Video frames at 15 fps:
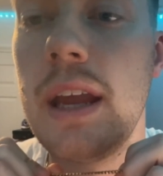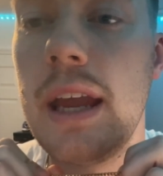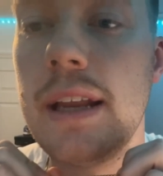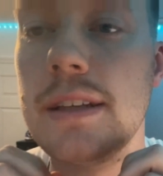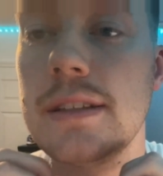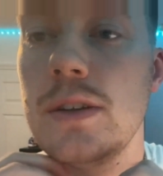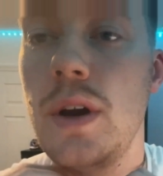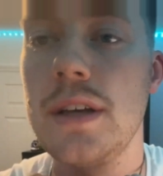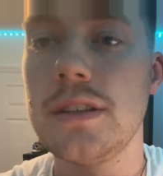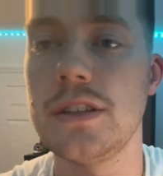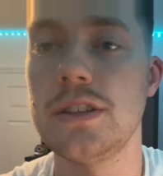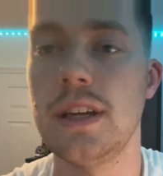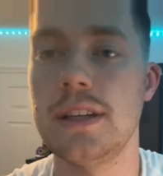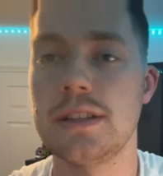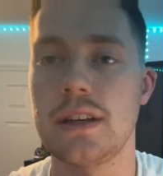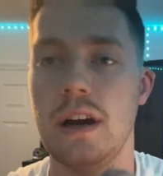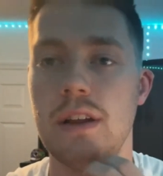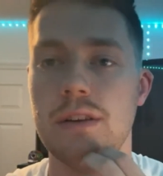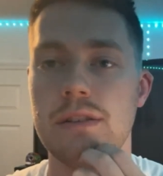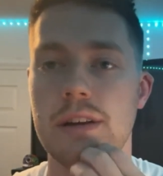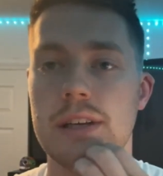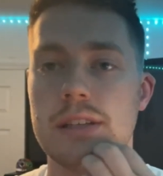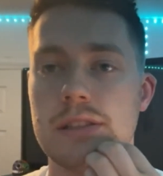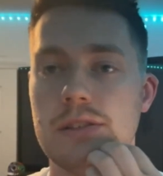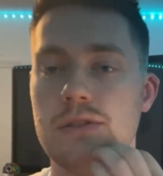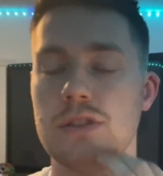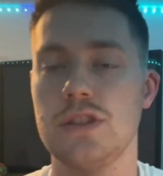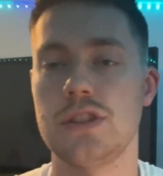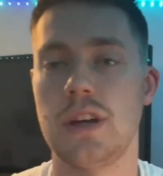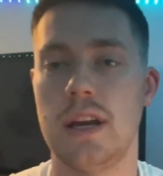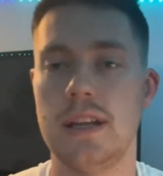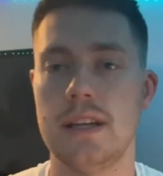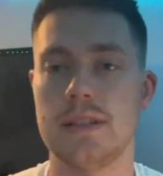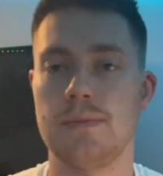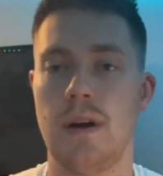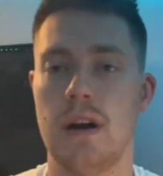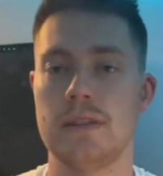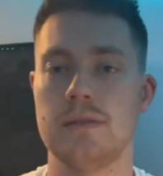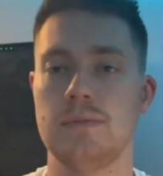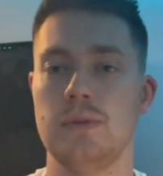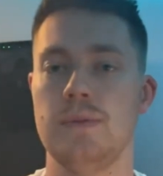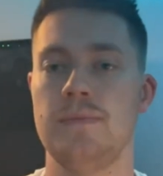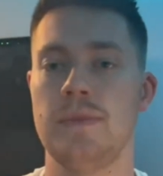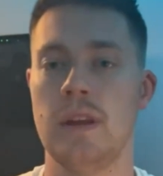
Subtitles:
and it still hasn't changed color. It's still as shiny as possible.